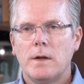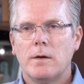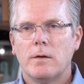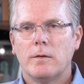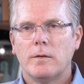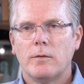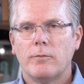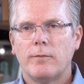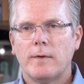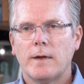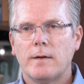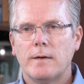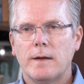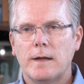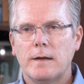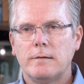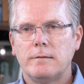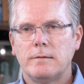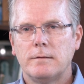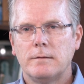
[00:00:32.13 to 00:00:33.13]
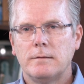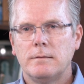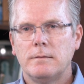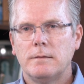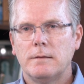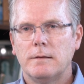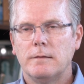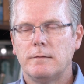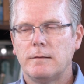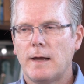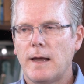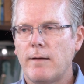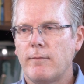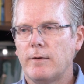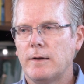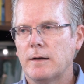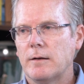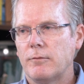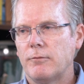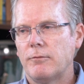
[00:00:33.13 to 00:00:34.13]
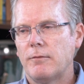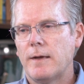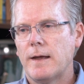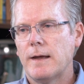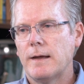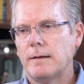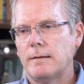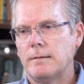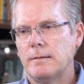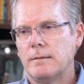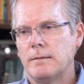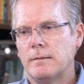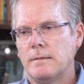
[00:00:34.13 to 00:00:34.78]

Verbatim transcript: here in the foundation is having an effect